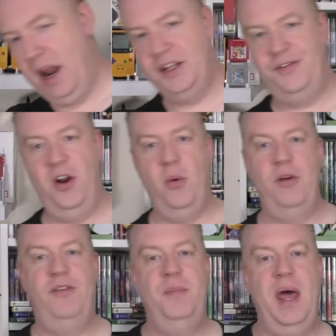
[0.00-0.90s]
And then to follow
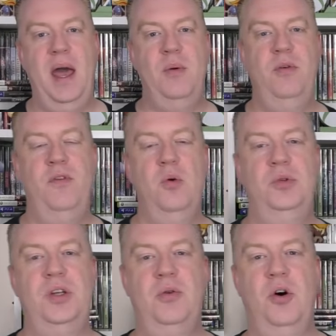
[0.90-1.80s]
on from that, we've
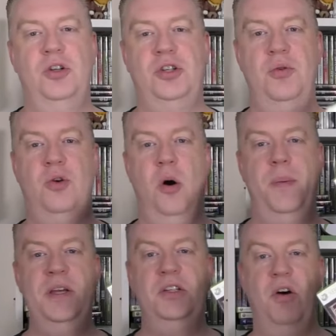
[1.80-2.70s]
also got two
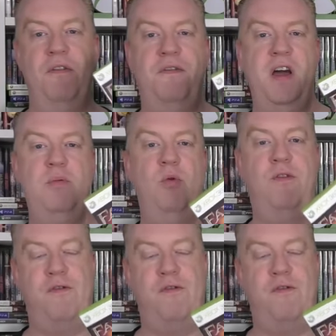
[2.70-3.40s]
copies of Fable